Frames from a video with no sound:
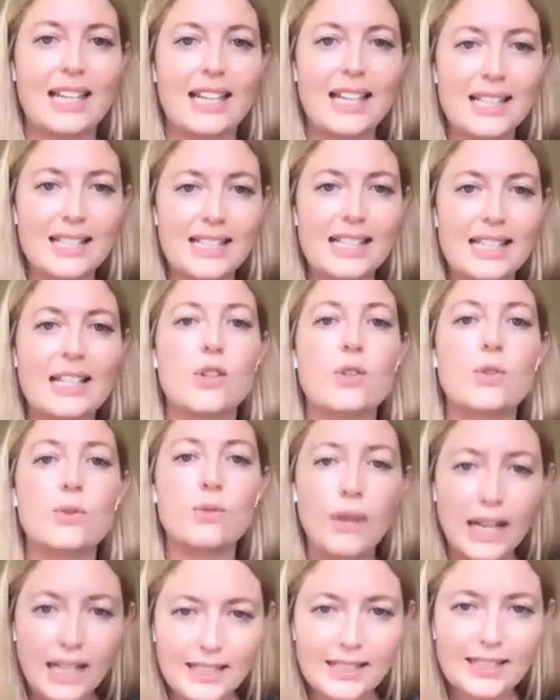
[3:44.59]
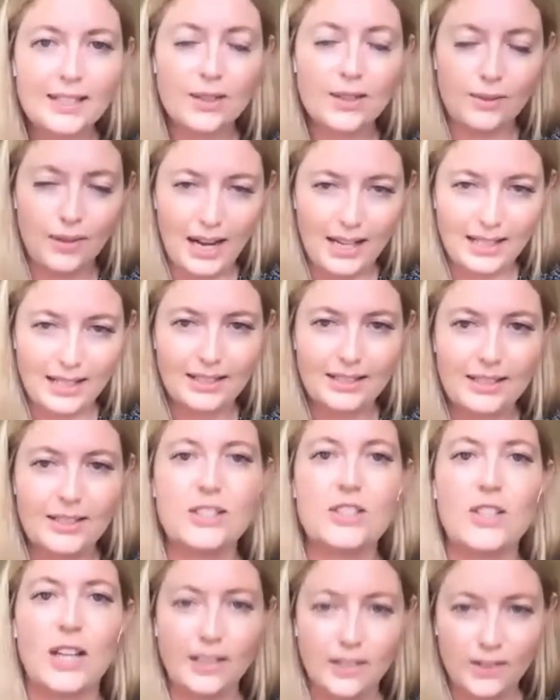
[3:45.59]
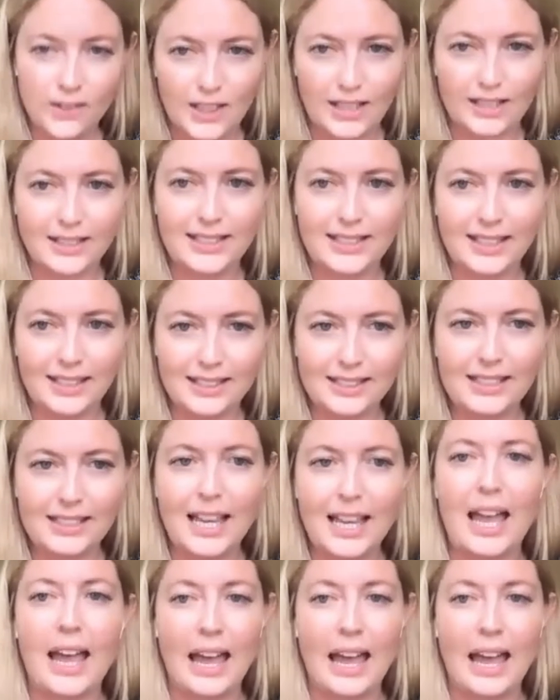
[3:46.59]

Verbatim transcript: is the greatest threat to gender justice,